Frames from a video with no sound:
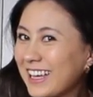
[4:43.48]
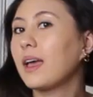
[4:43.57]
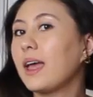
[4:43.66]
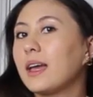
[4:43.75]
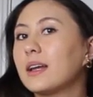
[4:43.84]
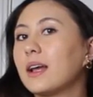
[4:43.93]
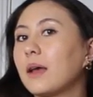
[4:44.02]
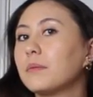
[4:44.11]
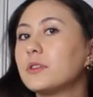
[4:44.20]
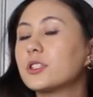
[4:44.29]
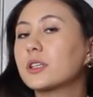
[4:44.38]
And I'm
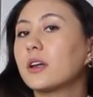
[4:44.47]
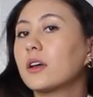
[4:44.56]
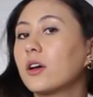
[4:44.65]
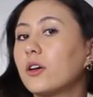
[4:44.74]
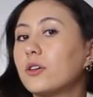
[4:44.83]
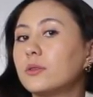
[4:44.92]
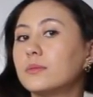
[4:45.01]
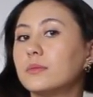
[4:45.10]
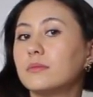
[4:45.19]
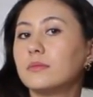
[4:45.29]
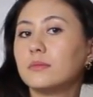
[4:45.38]
just going to comb
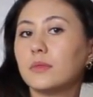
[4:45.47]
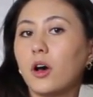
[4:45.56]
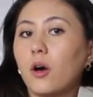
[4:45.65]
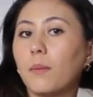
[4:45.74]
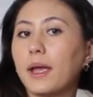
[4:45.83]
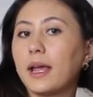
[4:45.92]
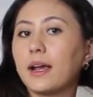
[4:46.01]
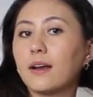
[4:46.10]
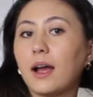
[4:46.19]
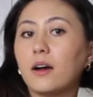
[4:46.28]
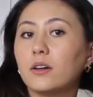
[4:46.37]
all my hair
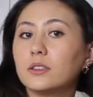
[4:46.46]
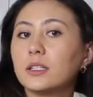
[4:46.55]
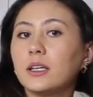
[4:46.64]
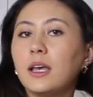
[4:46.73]
out.